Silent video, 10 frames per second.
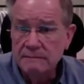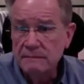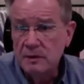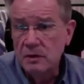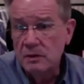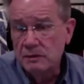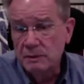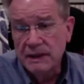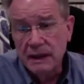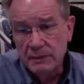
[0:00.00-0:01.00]
or
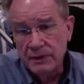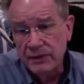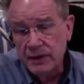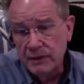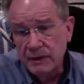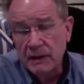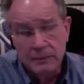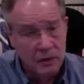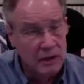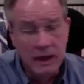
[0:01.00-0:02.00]

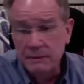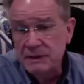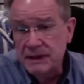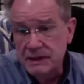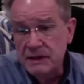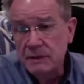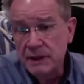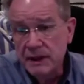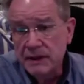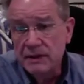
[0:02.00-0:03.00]
compensate
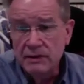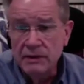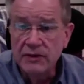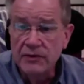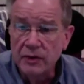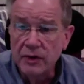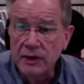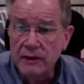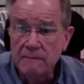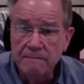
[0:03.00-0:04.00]
somebody to do these for
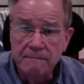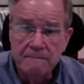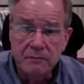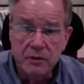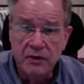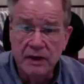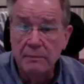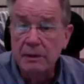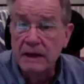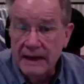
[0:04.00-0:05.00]
you. So you've got a
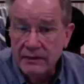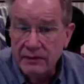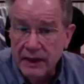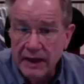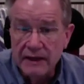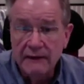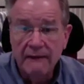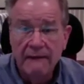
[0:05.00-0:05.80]
plan for that.